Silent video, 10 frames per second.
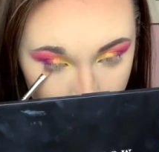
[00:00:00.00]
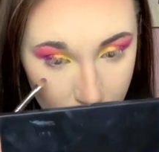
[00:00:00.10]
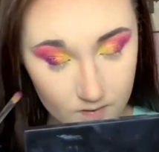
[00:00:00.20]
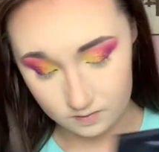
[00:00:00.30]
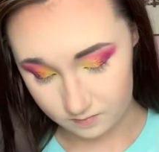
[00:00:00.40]

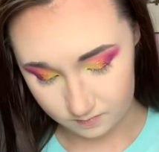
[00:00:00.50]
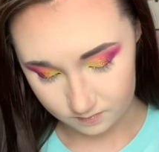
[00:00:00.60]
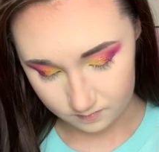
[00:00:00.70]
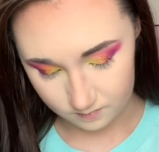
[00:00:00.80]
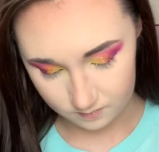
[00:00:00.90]
I'm a
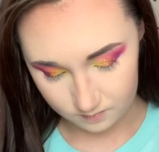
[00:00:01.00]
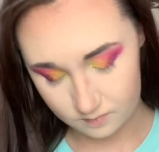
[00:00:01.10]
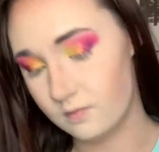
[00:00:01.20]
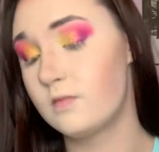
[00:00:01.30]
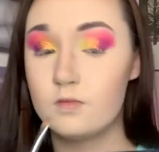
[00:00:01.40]
little bit
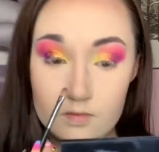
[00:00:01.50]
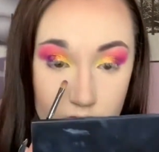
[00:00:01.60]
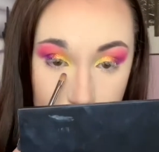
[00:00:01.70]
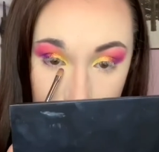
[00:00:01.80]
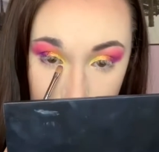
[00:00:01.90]
around you,
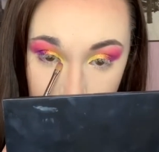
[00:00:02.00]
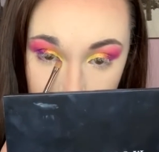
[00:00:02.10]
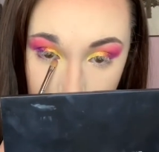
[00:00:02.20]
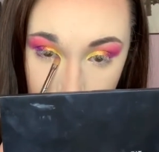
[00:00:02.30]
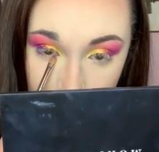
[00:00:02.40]
but
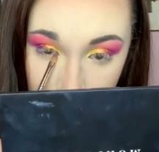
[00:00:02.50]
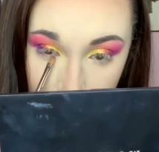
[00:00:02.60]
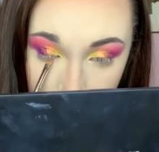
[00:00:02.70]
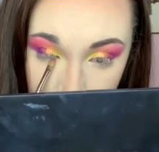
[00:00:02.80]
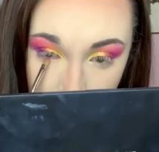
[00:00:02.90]

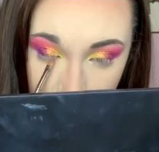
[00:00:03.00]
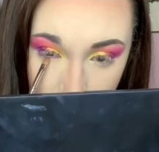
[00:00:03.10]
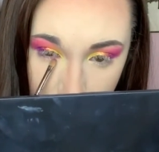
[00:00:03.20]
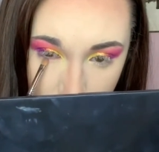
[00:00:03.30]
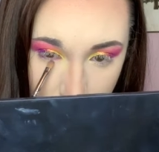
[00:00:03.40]
gravity
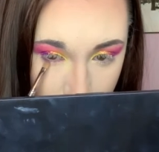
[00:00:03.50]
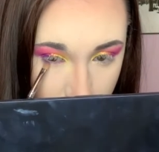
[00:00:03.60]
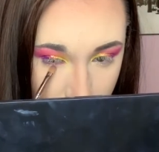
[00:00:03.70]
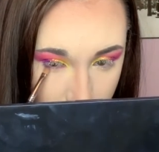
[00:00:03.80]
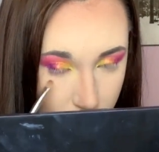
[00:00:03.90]
seems
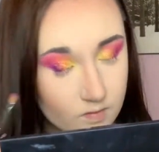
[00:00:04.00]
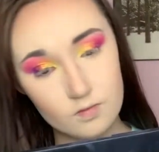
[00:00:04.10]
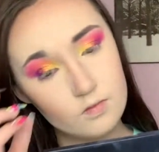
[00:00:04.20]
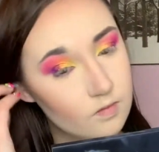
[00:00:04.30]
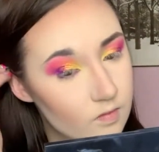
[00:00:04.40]
to be the
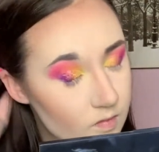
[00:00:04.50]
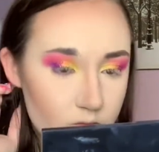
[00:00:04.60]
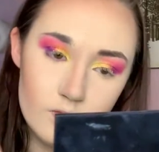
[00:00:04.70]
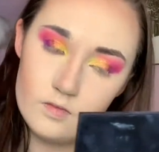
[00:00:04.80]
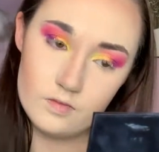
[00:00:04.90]
only
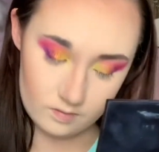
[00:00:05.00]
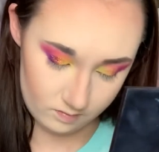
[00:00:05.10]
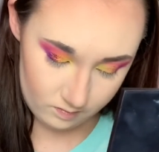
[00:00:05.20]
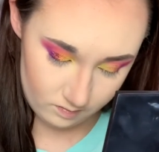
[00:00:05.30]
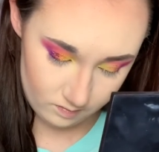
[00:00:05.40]
thing that's
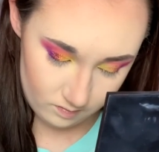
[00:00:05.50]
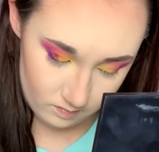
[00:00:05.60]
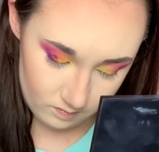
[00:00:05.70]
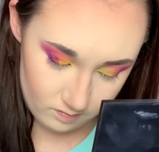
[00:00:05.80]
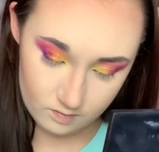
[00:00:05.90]

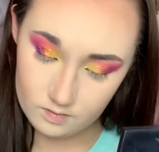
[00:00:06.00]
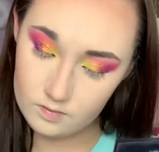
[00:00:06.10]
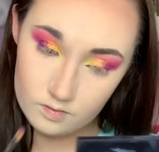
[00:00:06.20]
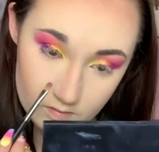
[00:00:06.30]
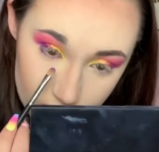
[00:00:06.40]
pulling me.
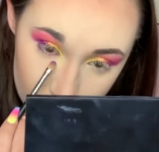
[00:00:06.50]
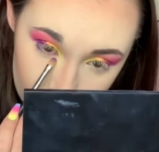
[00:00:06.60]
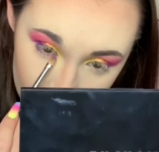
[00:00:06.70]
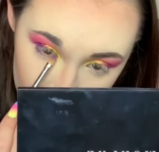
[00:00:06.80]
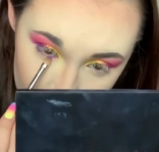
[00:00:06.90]

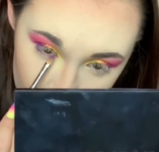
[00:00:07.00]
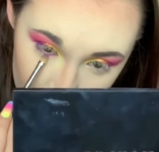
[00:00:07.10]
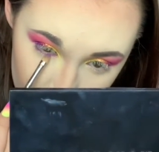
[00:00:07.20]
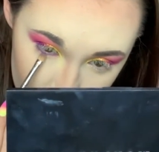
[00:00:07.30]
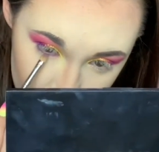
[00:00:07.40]
You'll be
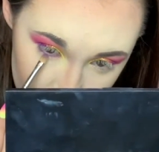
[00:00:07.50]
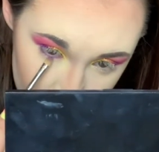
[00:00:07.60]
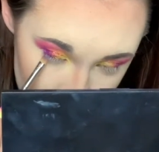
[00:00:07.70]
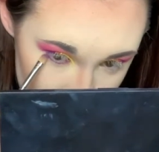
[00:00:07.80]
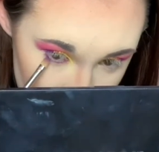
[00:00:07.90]
my
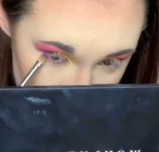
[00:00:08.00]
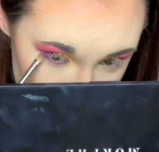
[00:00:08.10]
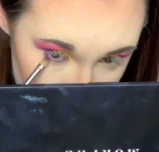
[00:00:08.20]
rising shine